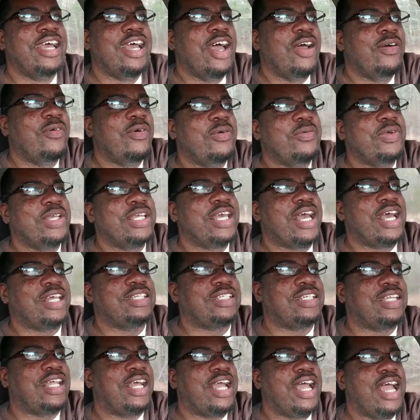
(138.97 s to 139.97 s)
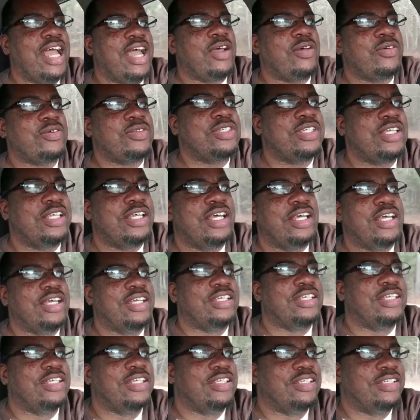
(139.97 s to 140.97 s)
and when we got to the house,
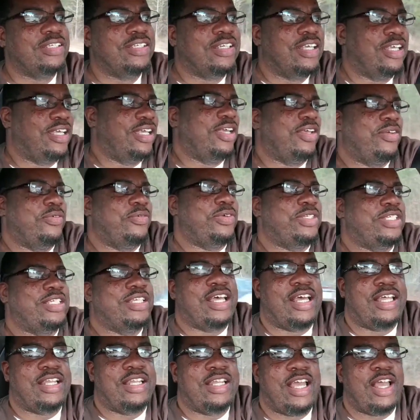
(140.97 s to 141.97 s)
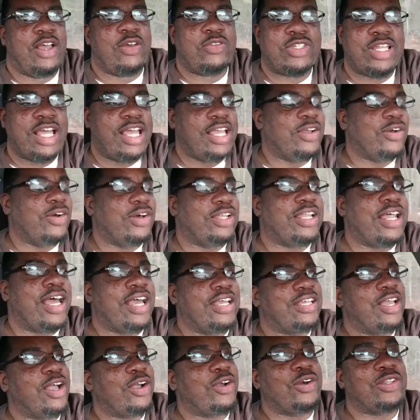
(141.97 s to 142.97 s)
it was nothing else. I ain't gonna
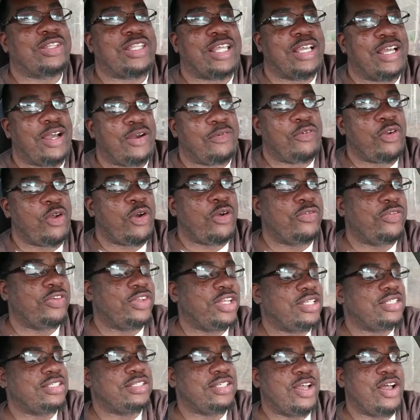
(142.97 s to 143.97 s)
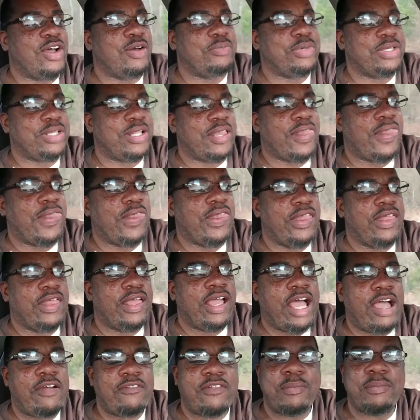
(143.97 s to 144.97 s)
lie, y'all gonna think i roll for this, y'all, but
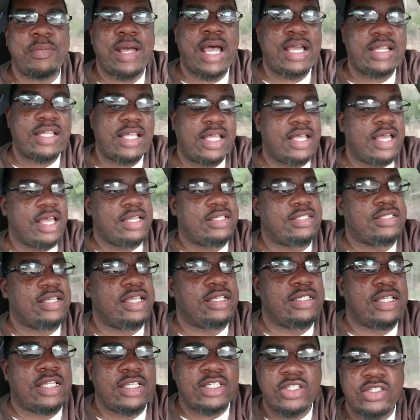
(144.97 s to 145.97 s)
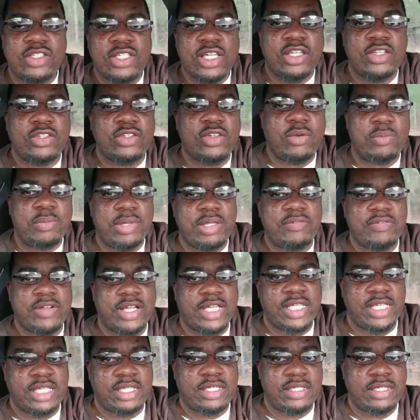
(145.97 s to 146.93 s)
I reminded her, I said, didn't you say you're gonna beat Ricky?